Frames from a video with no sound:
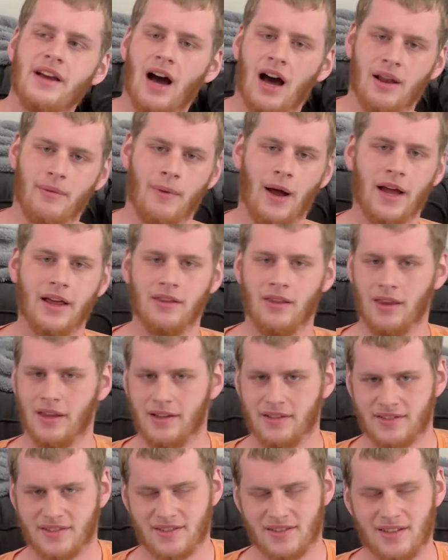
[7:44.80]
on my
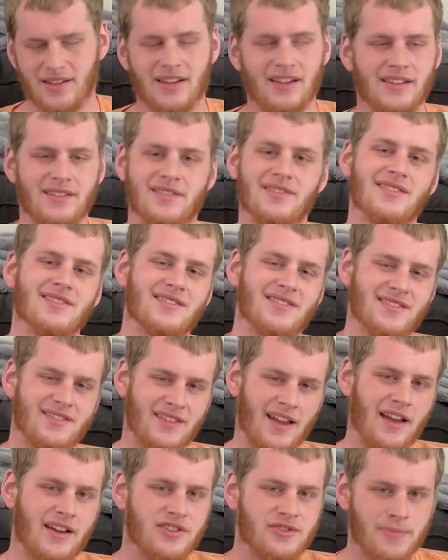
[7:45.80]
list is
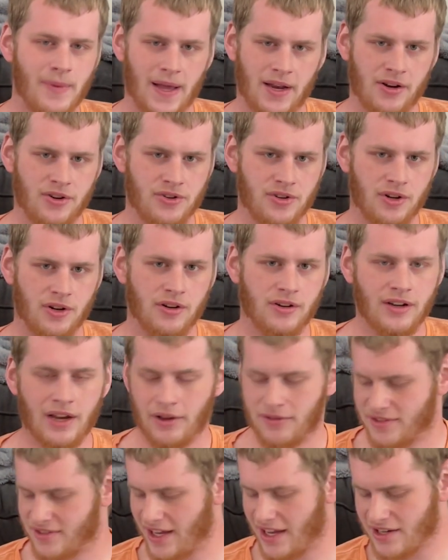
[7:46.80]
Stage Manager. Now,
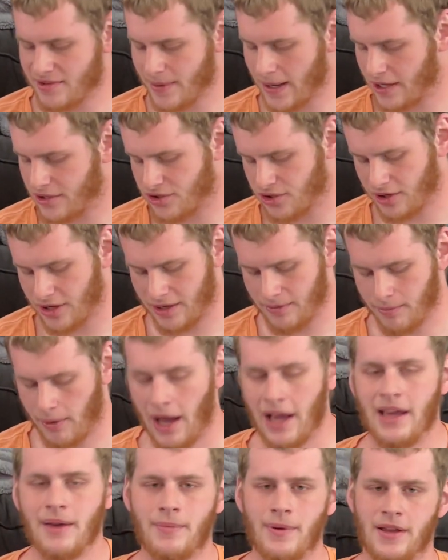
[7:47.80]
Stage Manager, in
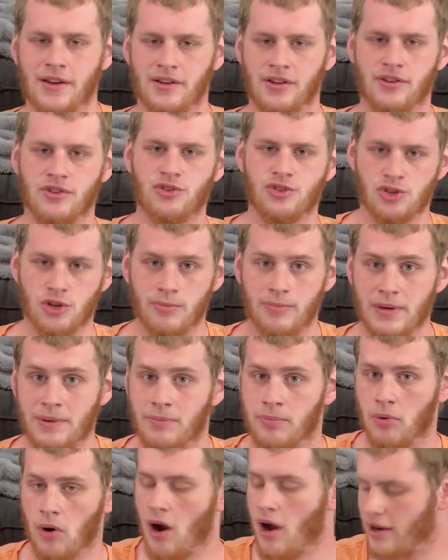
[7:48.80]
my opinion, should be
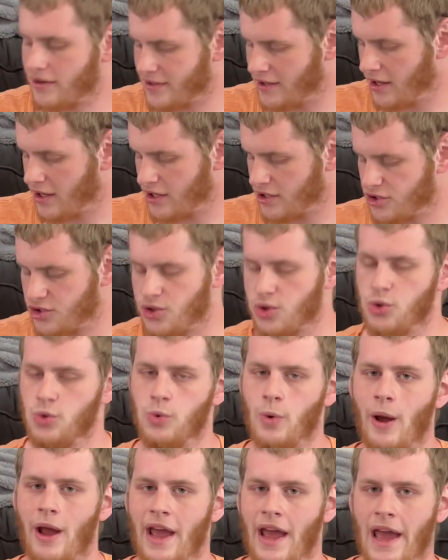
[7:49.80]
brought
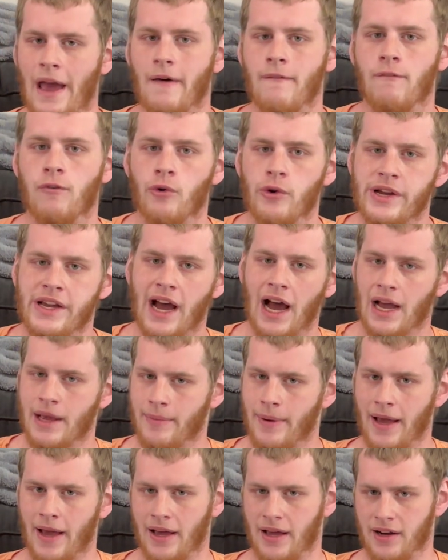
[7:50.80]
to every
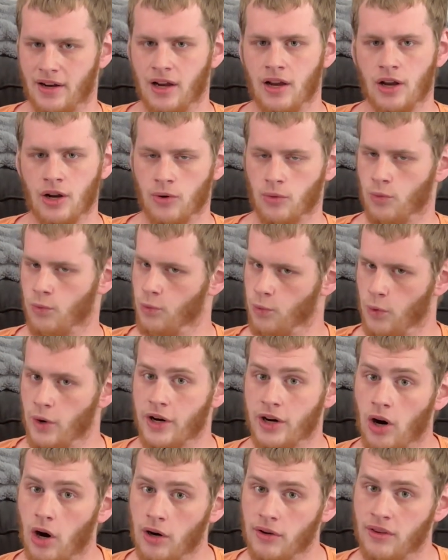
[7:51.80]
iPad,
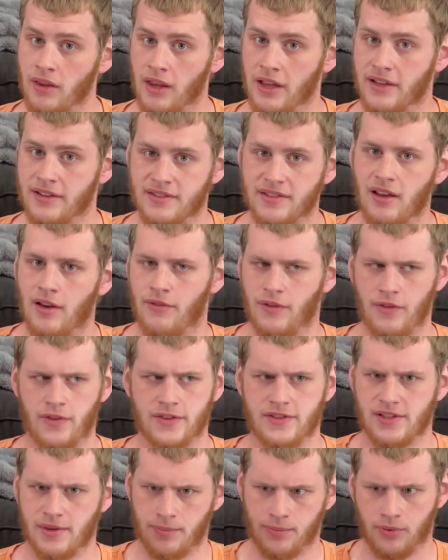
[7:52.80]
regardless of if
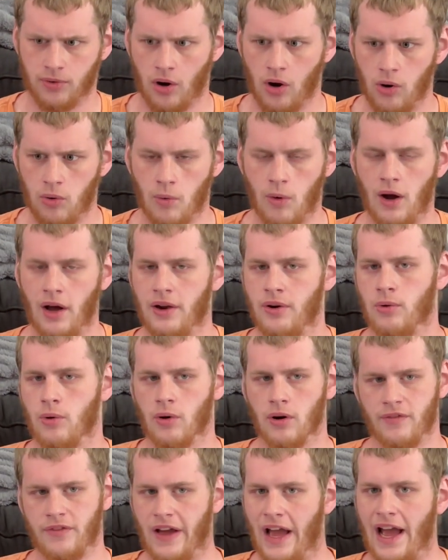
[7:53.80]
it's a Pro 1
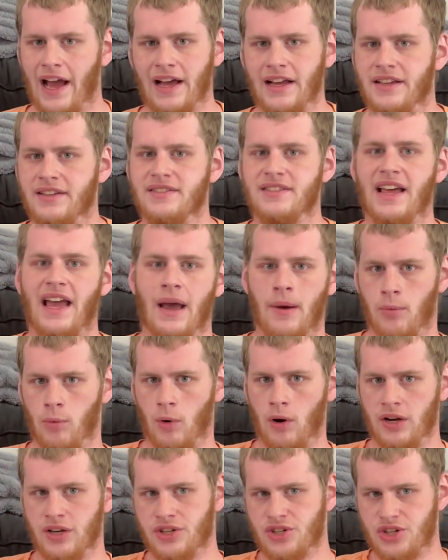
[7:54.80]
or if it has the
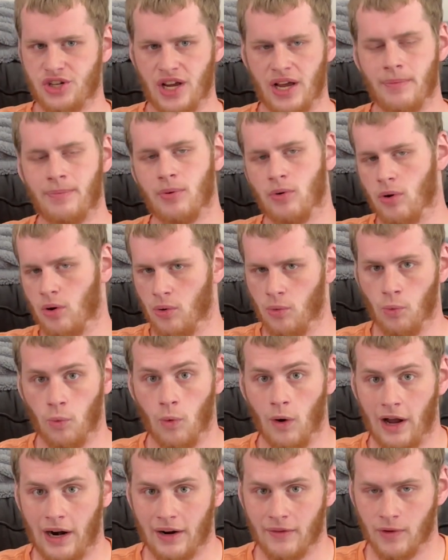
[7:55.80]
M1 chip or
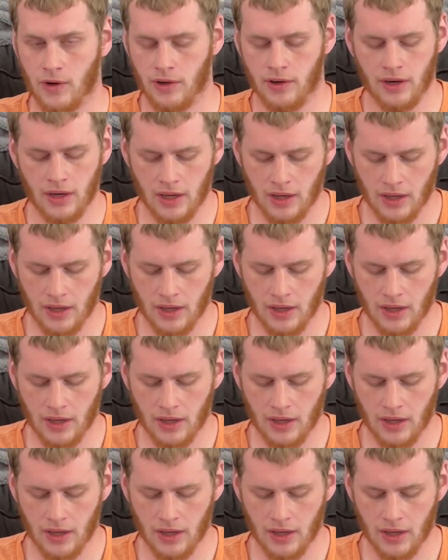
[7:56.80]
whatever.